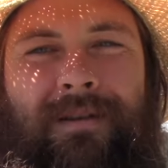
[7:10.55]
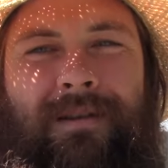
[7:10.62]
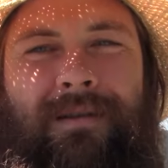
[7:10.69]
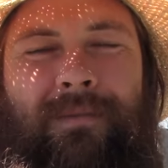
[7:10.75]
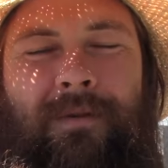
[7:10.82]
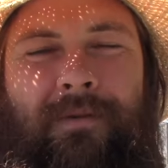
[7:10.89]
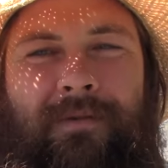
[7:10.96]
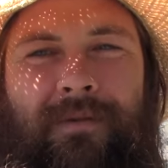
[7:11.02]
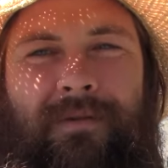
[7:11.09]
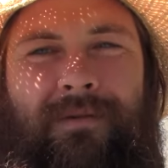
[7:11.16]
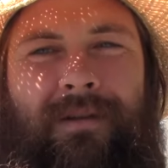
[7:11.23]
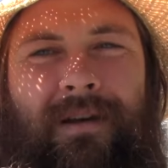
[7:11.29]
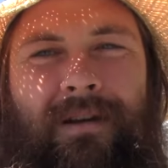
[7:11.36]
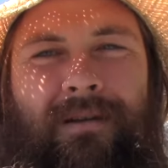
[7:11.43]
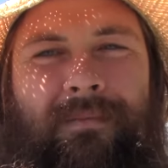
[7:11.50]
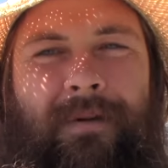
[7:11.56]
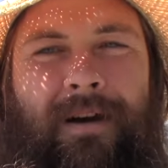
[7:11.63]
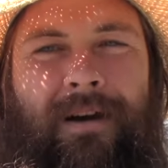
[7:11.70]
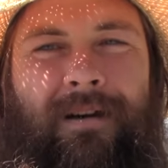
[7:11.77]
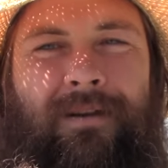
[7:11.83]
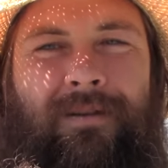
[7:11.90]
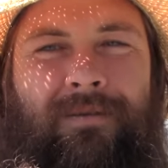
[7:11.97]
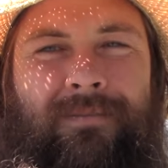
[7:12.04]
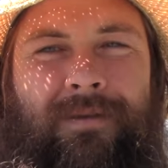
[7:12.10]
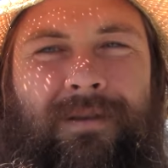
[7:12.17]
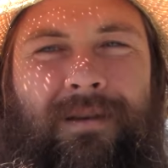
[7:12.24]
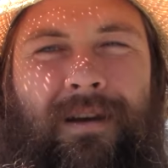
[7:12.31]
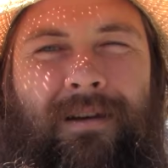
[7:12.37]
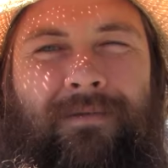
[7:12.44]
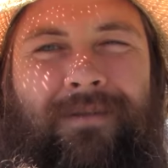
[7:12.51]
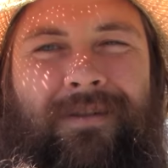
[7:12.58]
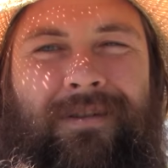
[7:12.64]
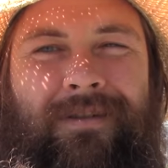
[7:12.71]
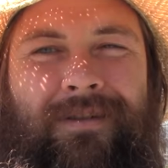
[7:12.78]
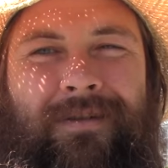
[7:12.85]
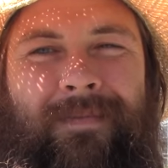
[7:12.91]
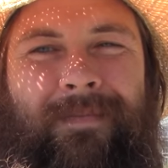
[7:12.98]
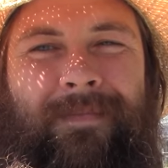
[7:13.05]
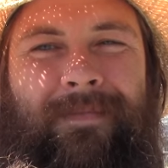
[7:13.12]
get some more food, and head on back home to the Ant Village.